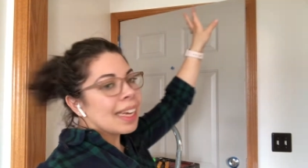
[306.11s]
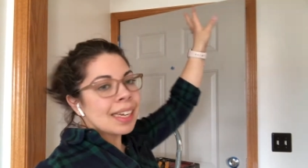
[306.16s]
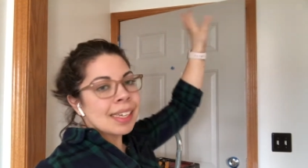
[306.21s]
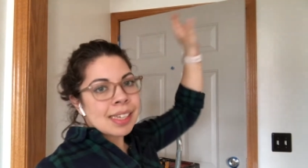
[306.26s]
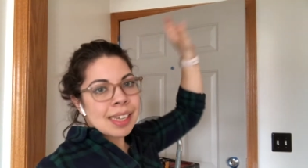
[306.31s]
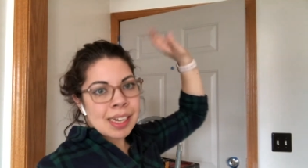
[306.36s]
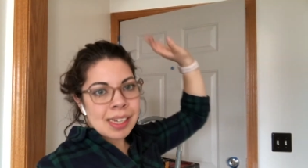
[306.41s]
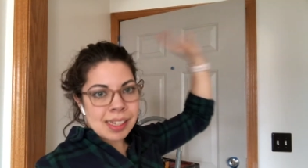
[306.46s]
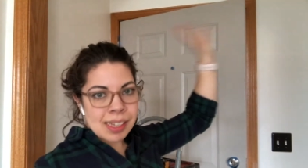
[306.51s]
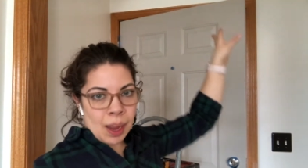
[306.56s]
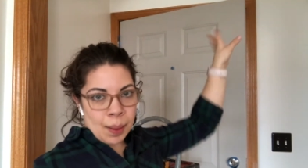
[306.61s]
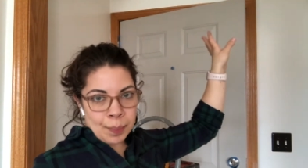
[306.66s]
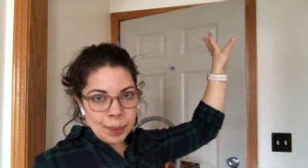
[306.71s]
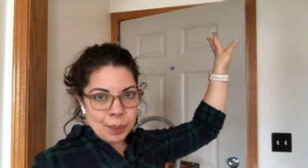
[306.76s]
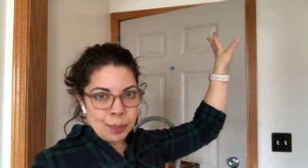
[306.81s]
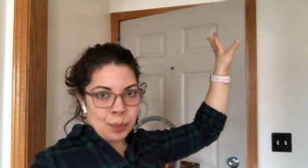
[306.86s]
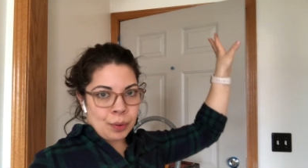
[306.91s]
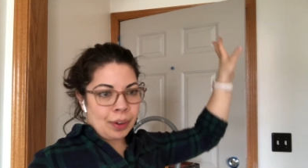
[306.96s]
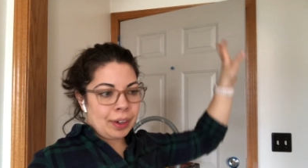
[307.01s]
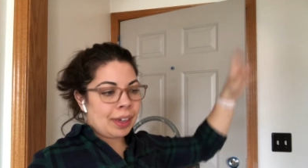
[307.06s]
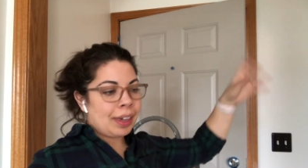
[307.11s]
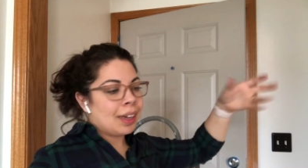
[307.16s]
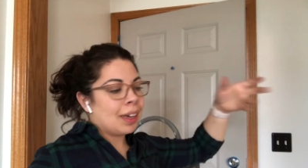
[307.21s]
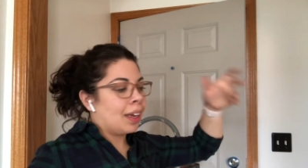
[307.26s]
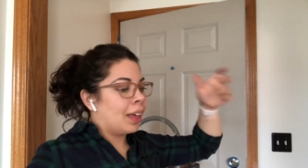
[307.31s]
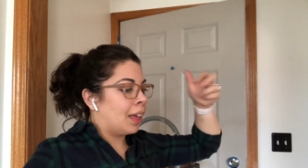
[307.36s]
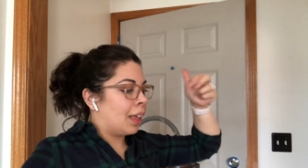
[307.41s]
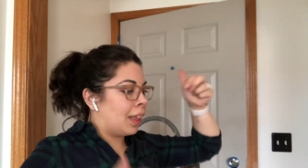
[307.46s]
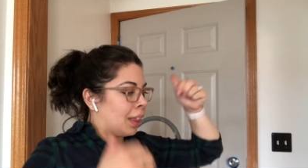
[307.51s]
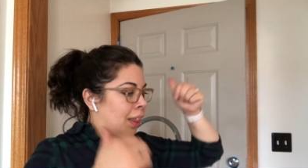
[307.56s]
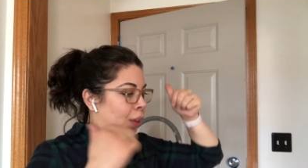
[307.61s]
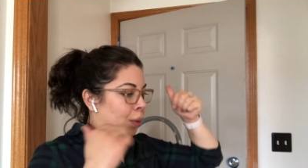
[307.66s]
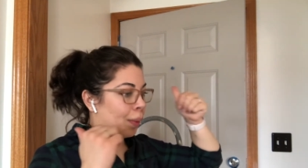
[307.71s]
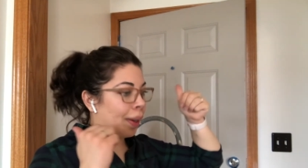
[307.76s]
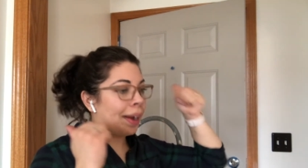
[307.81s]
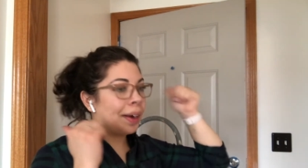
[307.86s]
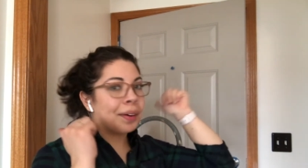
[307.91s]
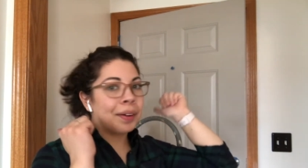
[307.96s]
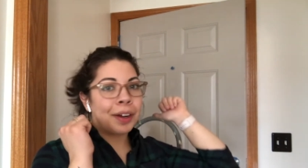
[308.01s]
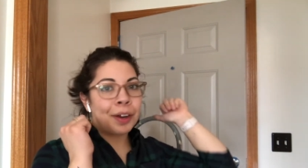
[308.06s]
is at a stopping point. The
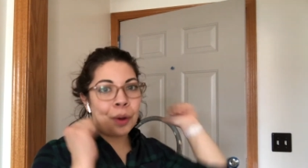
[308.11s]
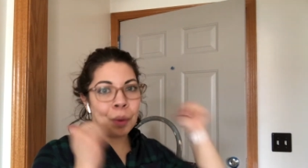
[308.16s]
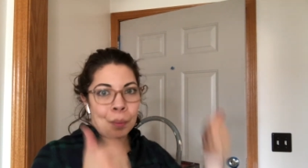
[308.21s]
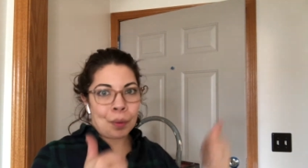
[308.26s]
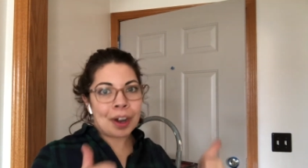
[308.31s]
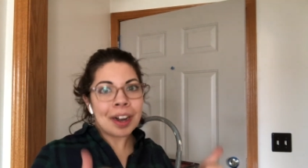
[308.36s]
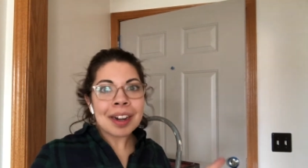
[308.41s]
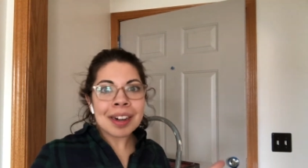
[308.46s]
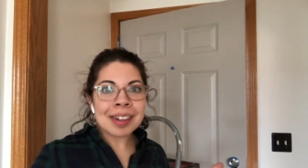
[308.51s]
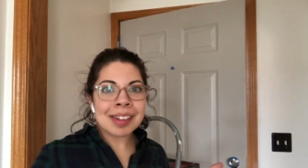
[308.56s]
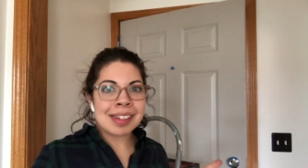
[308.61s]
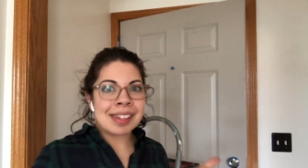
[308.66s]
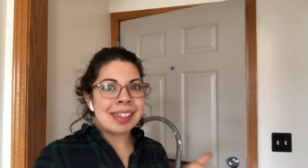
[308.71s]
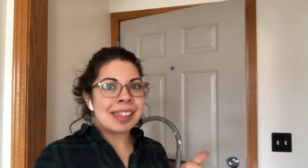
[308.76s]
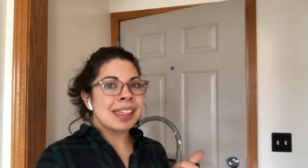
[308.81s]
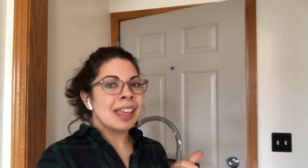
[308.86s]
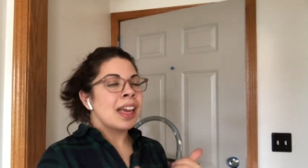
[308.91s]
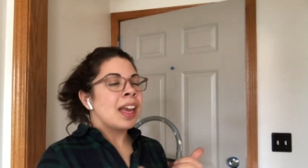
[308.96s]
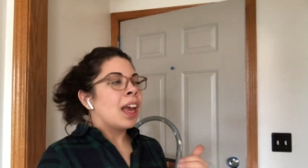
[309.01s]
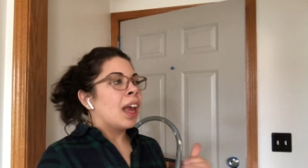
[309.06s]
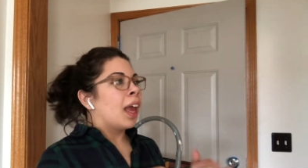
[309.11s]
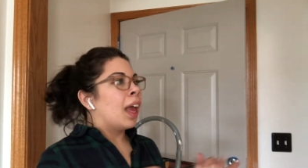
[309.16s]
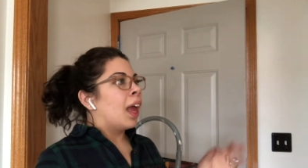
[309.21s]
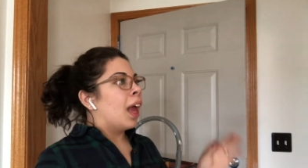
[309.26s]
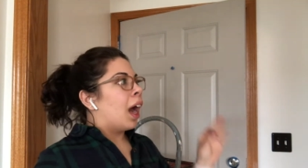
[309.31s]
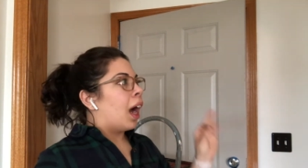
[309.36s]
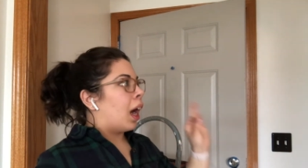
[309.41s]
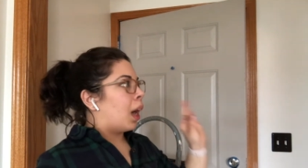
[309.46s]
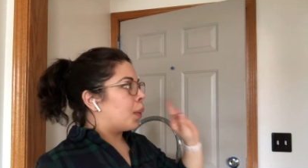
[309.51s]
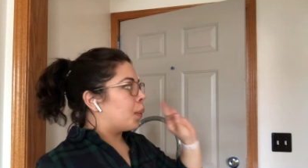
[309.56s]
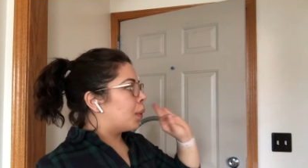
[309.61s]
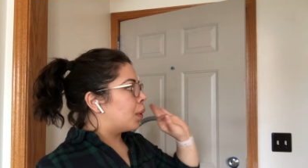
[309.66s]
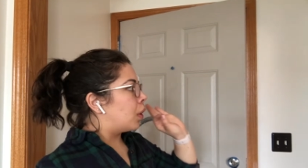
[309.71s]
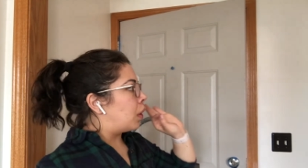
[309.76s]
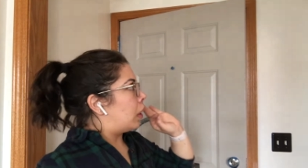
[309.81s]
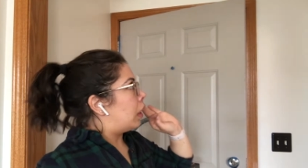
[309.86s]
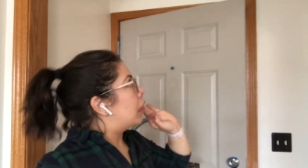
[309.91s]
wiring works. I will